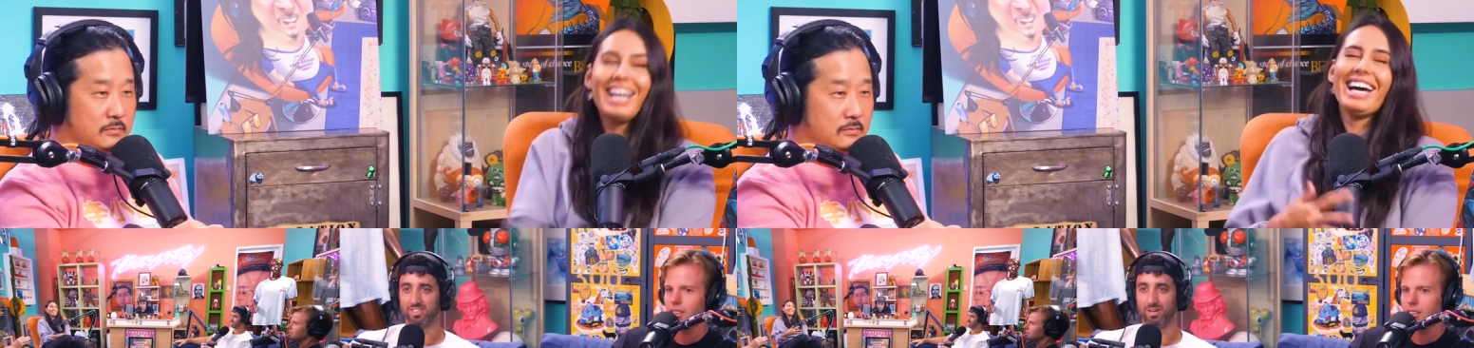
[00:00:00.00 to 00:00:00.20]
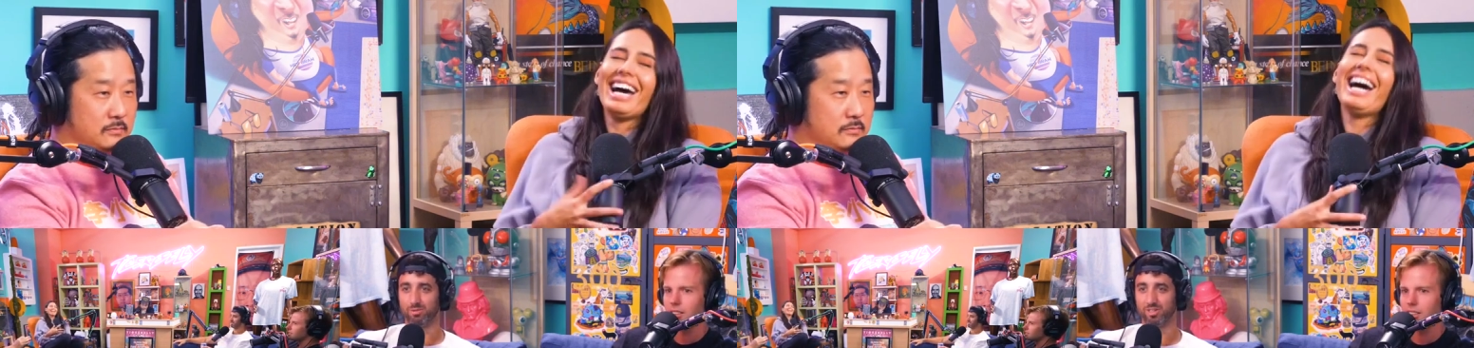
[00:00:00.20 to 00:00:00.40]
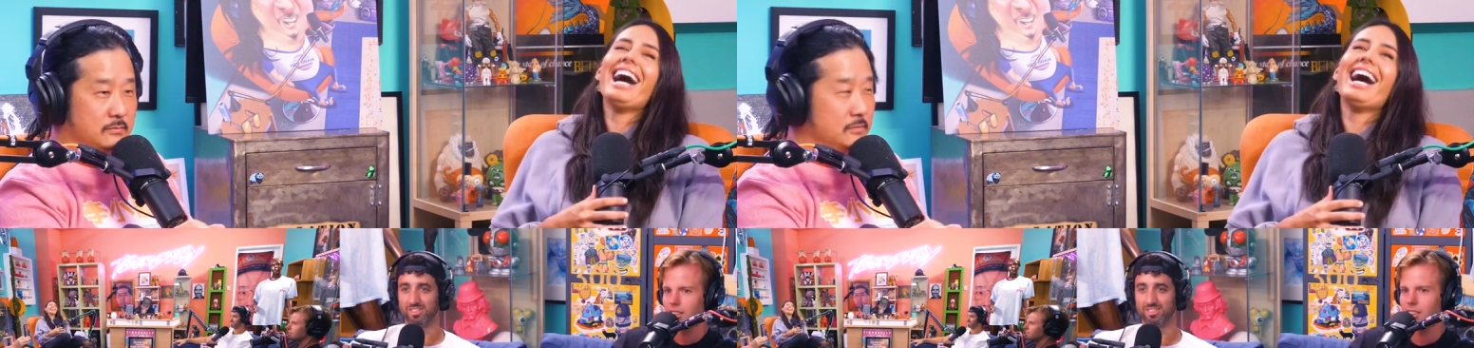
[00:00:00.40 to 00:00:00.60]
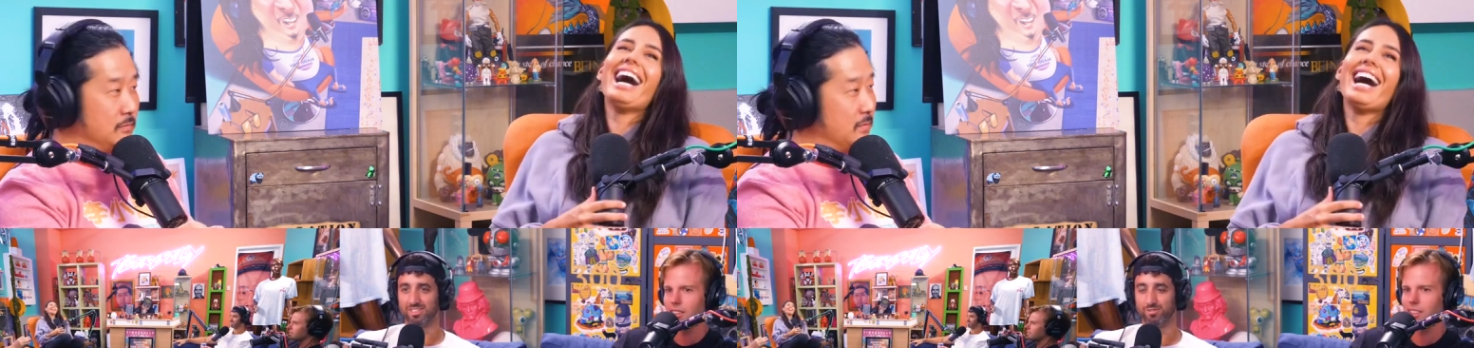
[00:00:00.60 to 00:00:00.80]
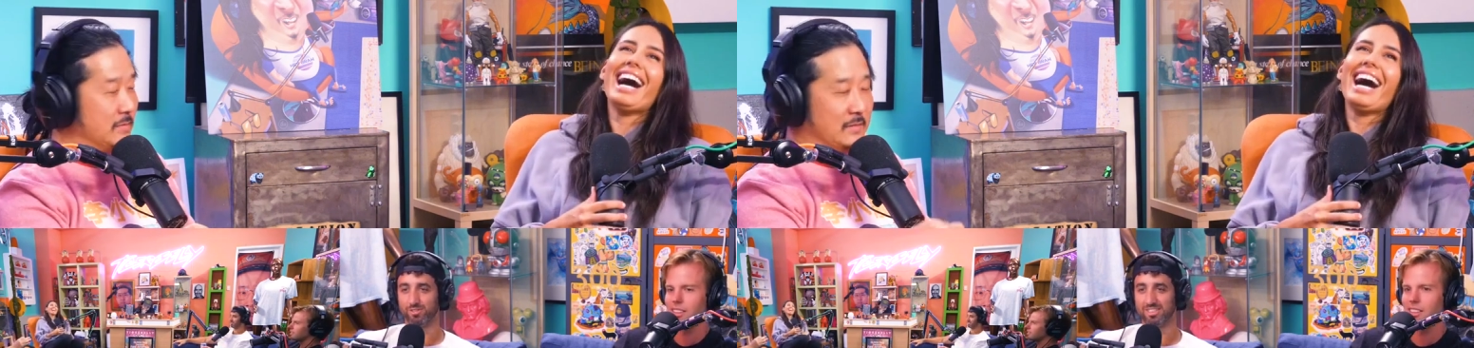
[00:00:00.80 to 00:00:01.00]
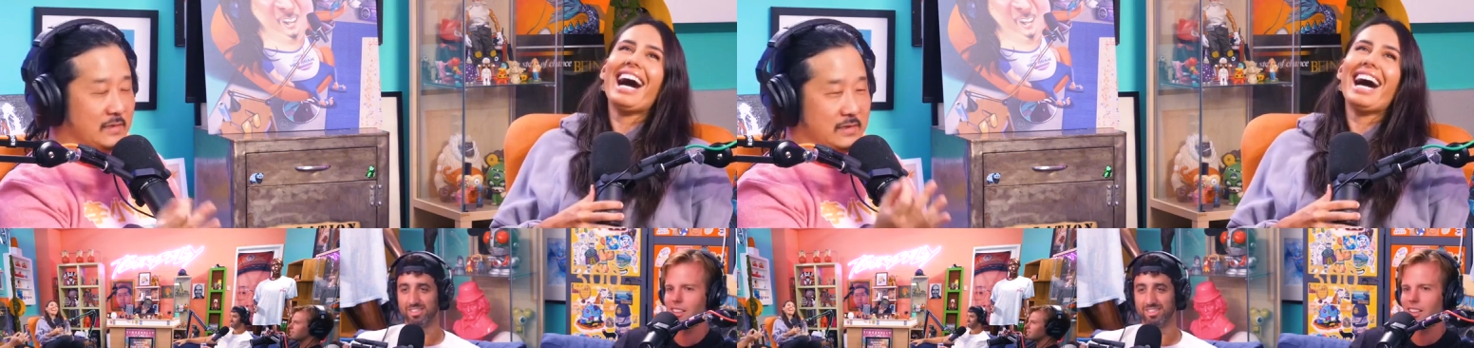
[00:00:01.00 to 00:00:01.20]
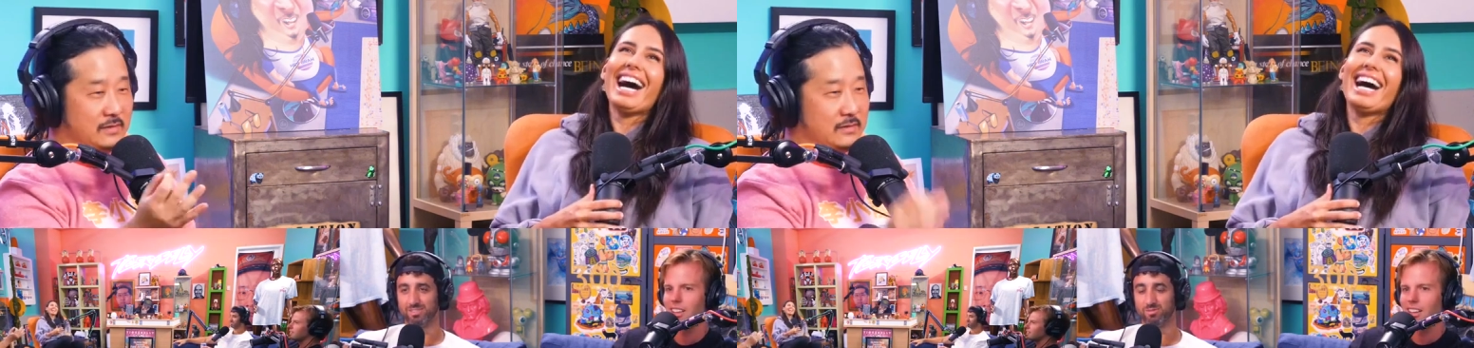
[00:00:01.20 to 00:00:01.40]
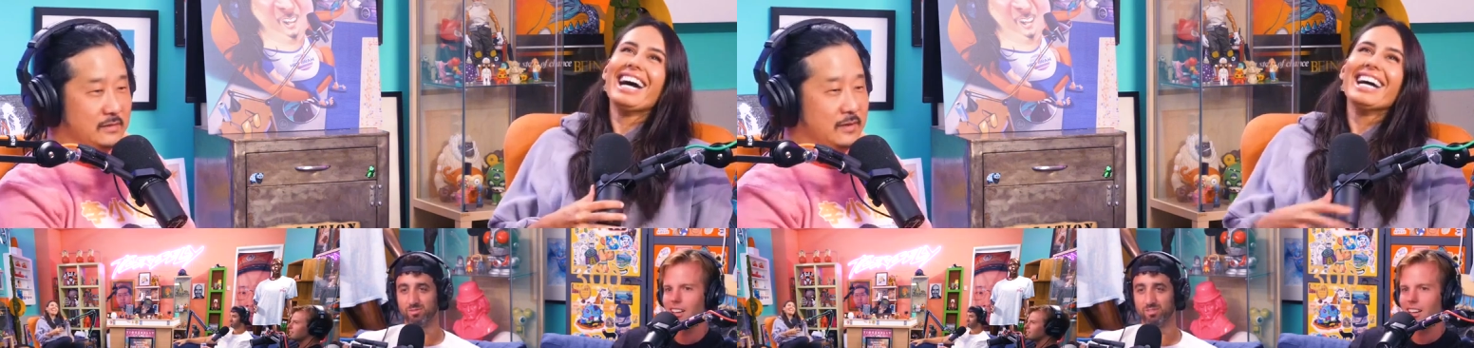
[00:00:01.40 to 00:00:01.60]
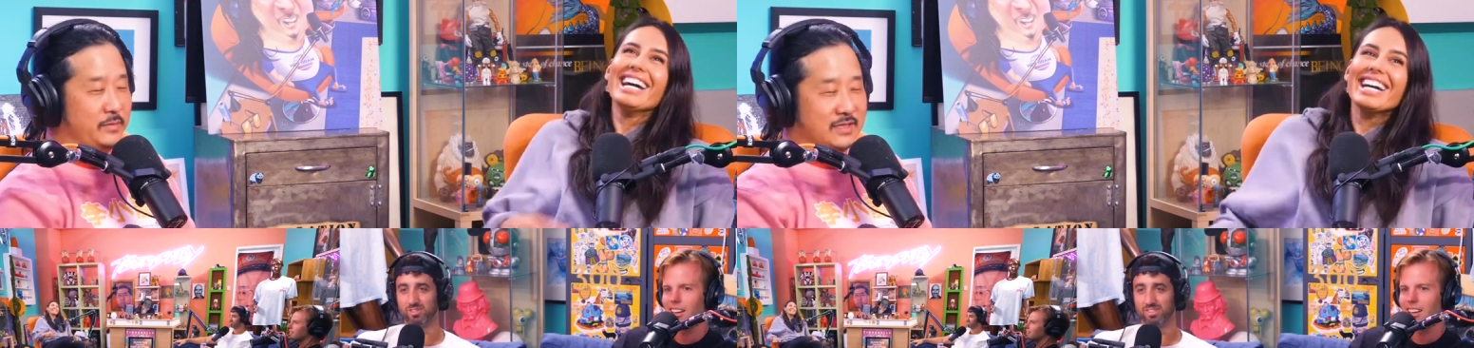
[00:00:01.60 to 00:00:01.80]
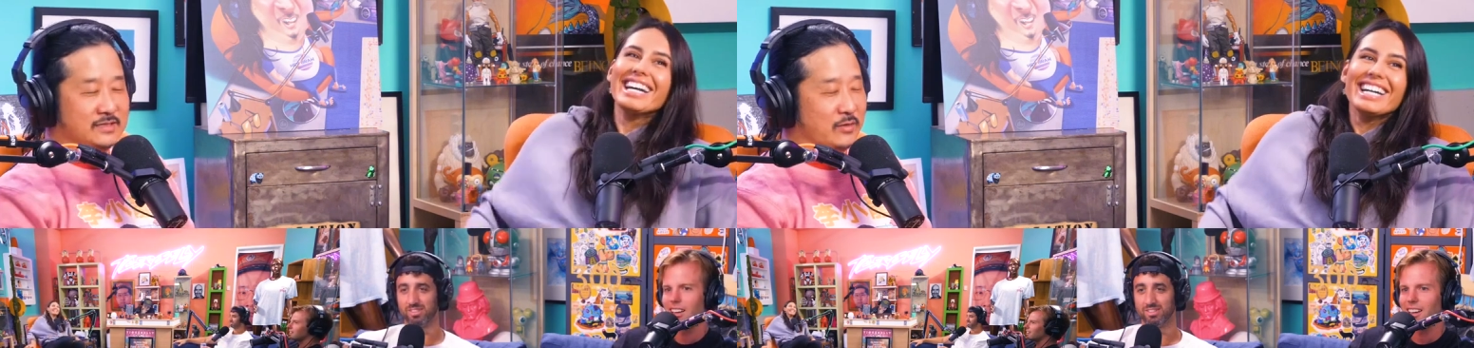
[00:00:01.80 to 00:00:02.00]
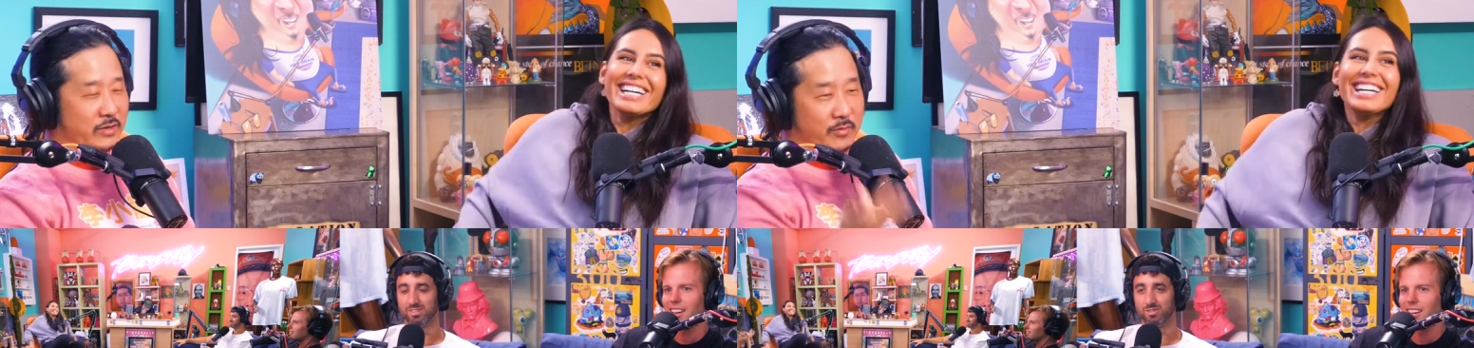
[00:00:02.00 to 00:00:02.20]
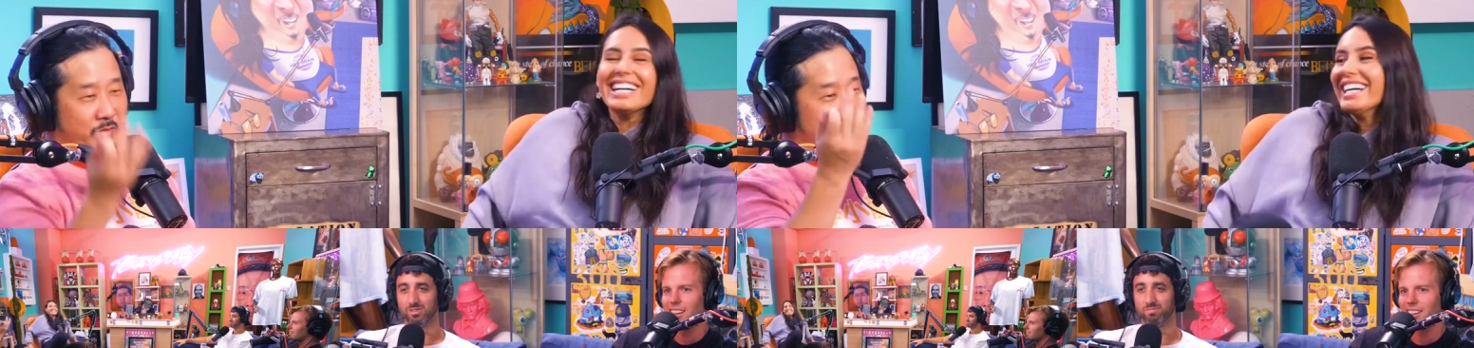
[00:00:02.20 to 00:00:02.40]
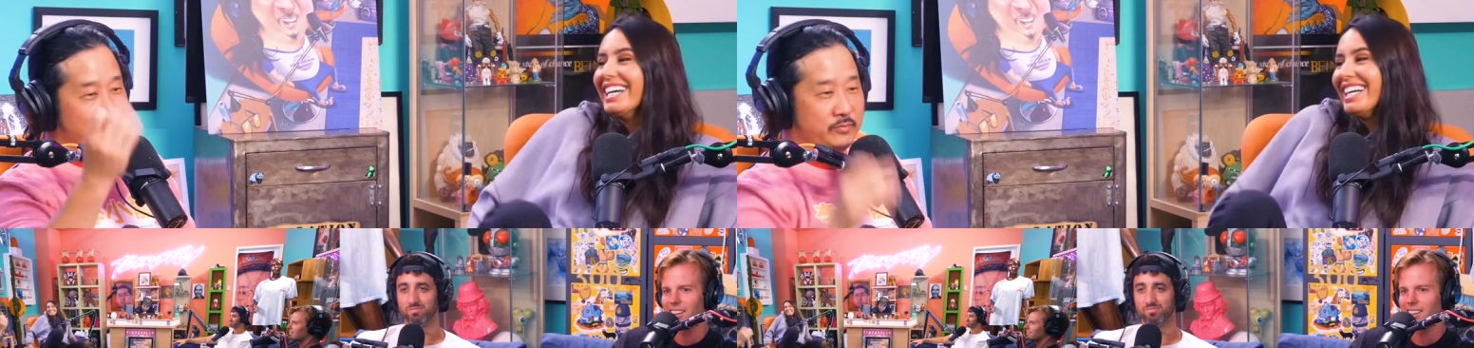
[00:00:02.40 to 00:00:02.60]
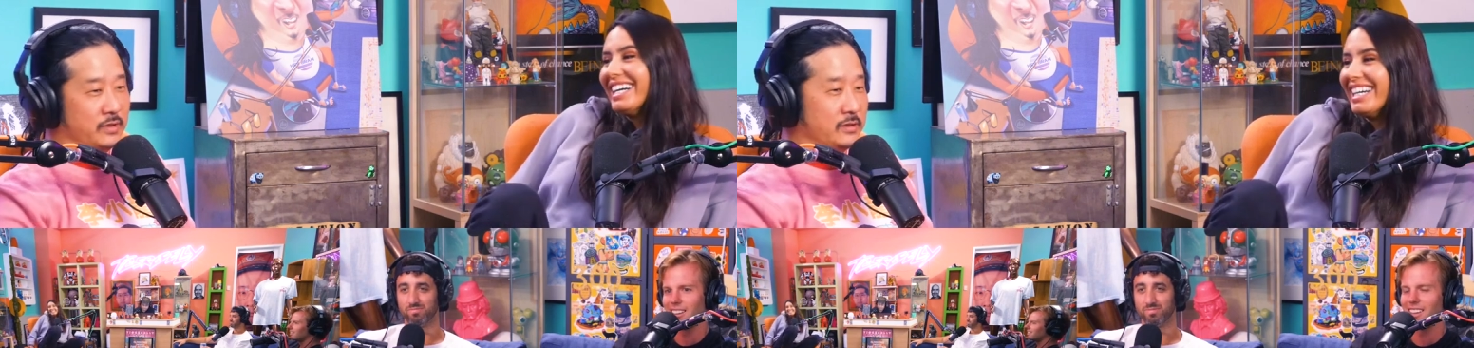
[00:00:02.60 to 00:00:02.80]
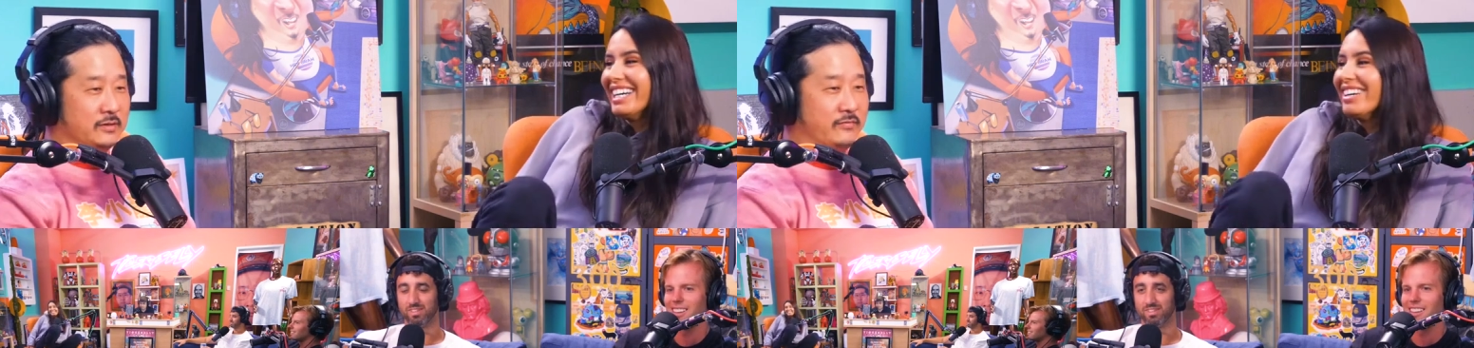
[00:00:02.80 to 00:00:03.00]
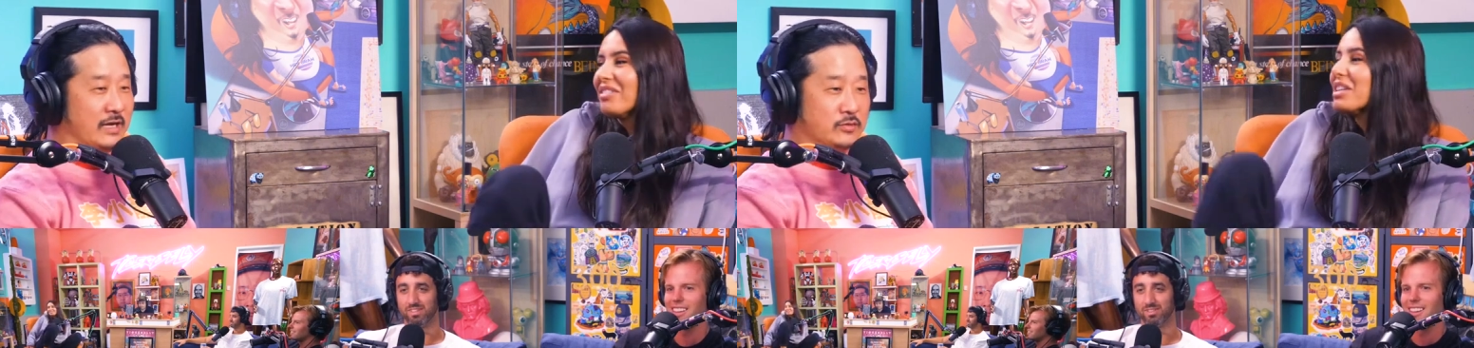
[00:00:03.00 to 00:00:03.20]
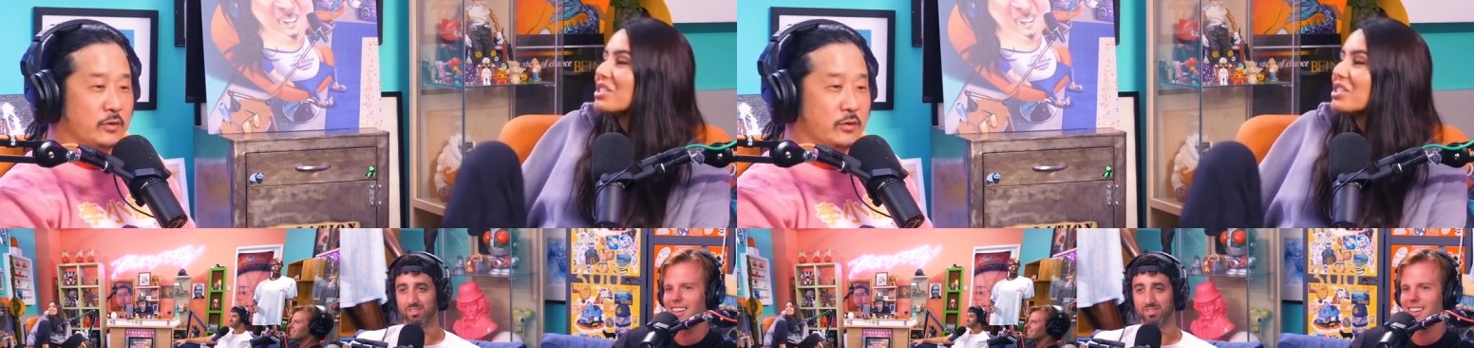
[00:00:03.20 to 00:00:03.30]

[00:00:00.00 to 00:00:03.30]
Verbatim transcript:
Speaker 1: slapping and stuff like that. I mean, that's not what I meant, but that's
Speaker 2: what